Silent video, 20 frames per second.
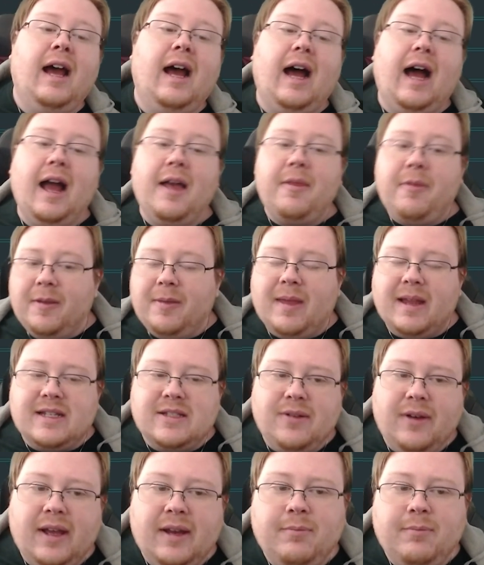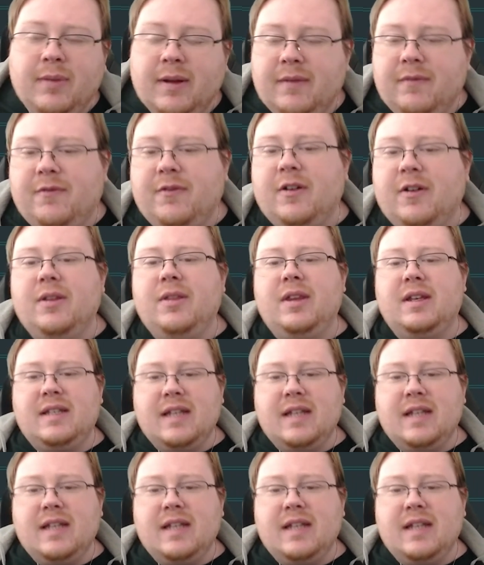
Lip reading: I think that's fine. But for the